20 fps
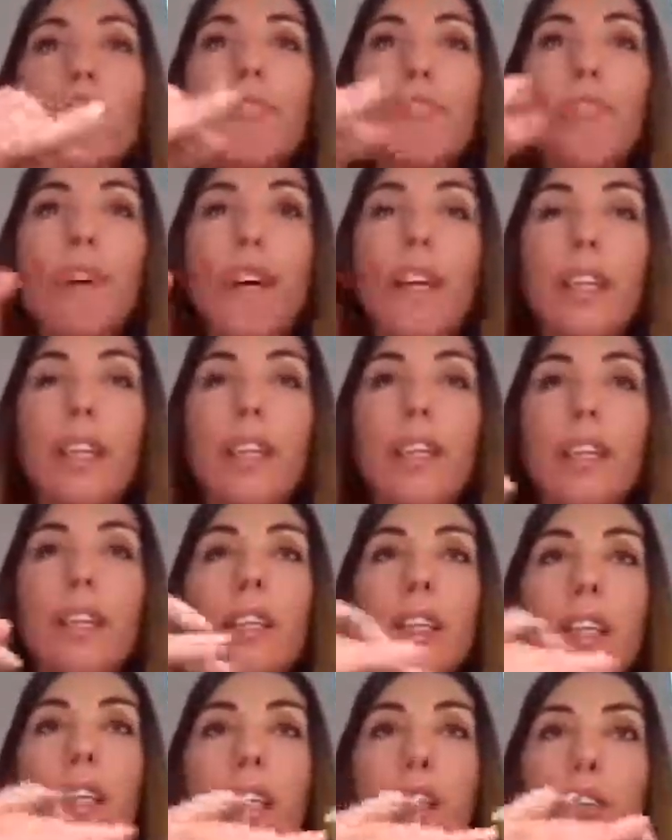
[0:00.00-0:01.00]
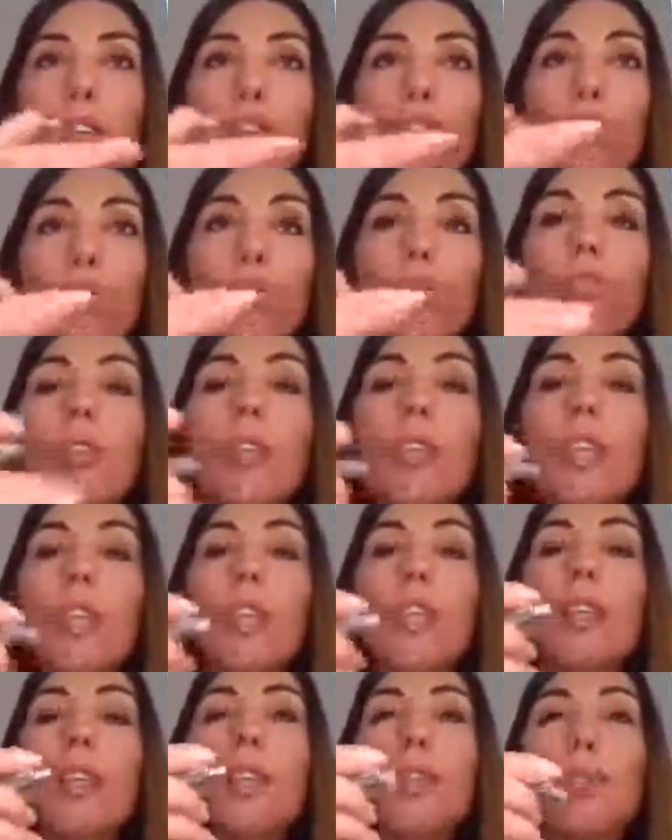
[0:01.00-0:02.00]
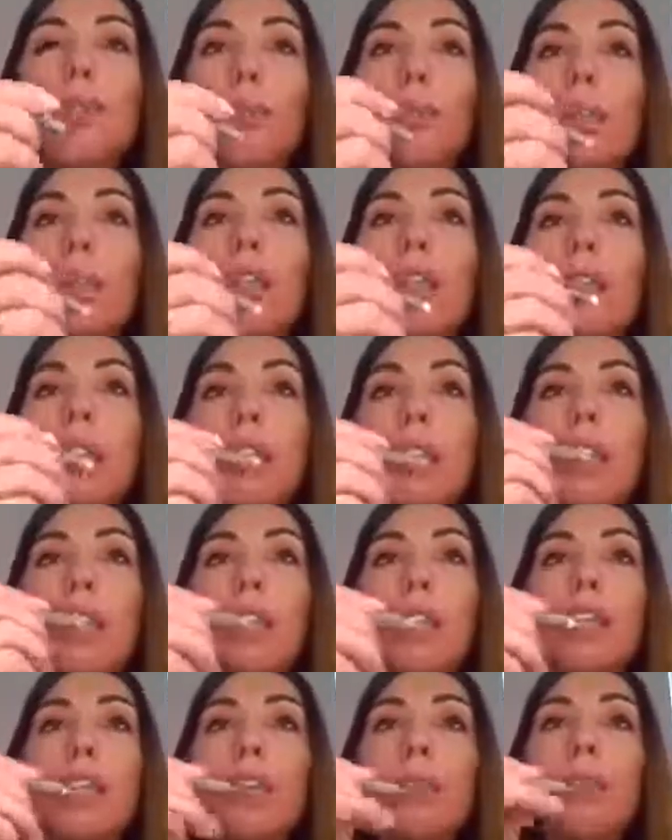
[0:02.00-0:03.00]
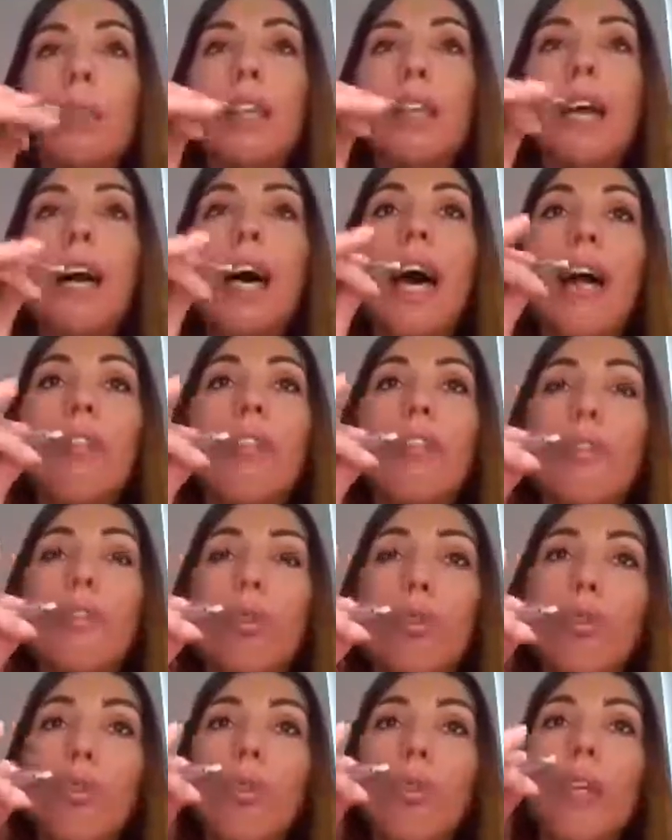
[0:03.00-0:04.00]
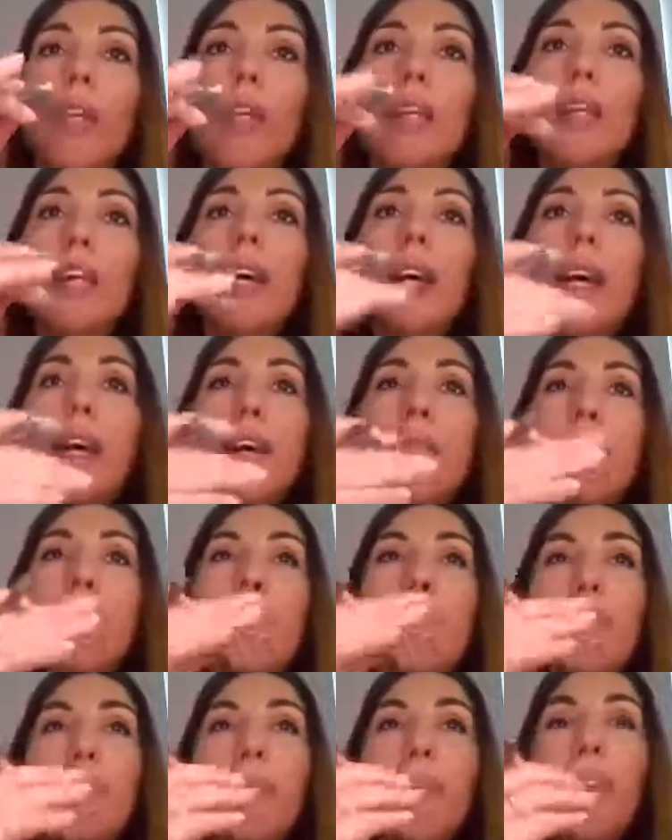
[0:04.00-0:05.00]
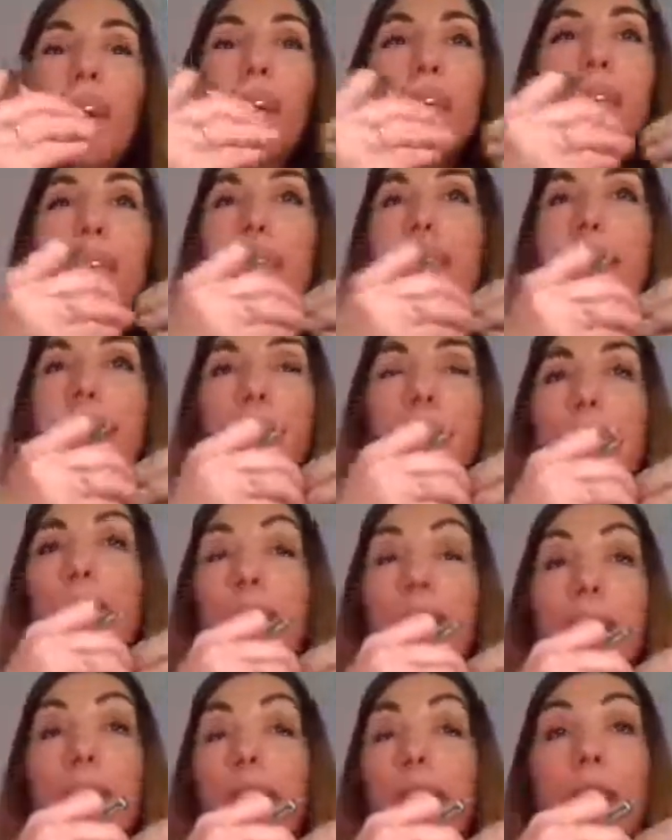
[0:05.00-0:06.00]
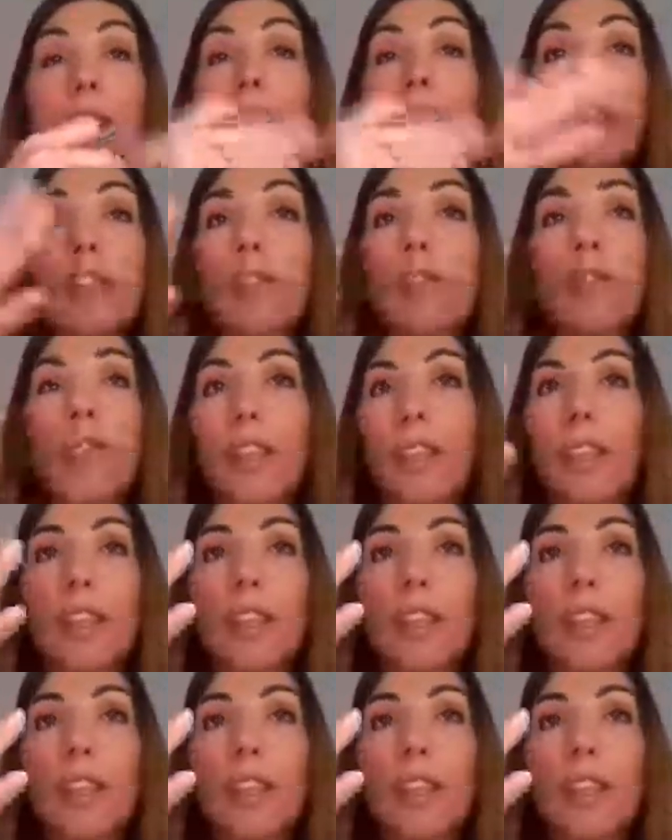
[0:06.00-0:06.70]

fine hair stroke, so we create with a hand tool. It's lovely.